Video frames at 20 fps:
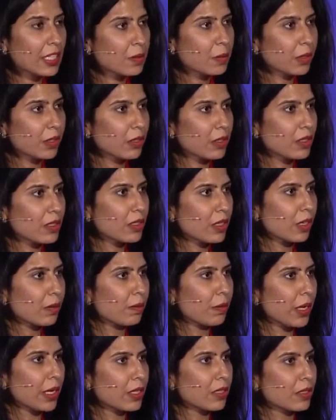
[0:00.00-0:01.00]
because they're
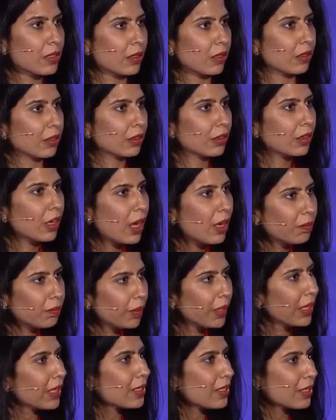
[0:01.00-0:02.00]
based on
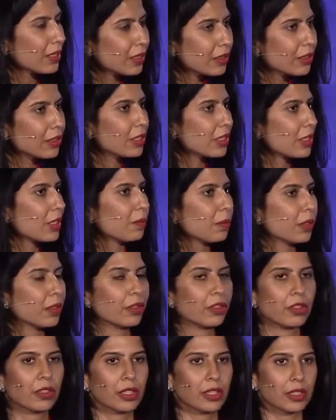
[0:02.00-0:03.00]
complex
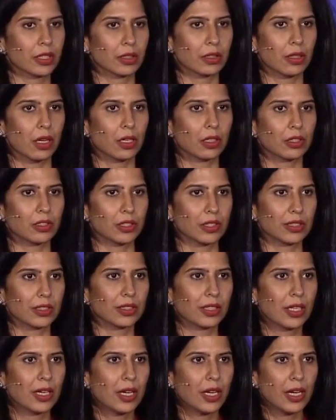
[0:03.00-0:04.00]
interdisciplinary technologies.
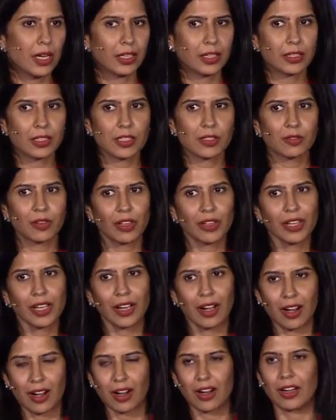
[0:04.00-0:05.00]
And it is very
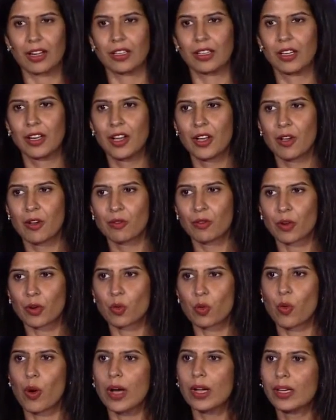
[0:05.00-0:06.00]
hard for
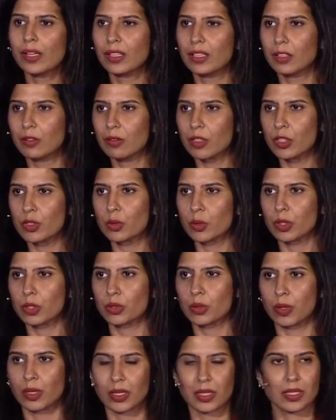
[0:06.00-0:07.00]
one individual to
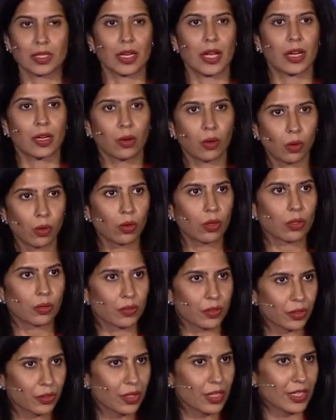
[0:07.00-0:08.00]
understand all of
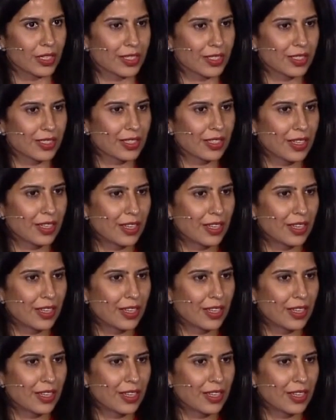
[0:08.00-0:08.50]
the risks.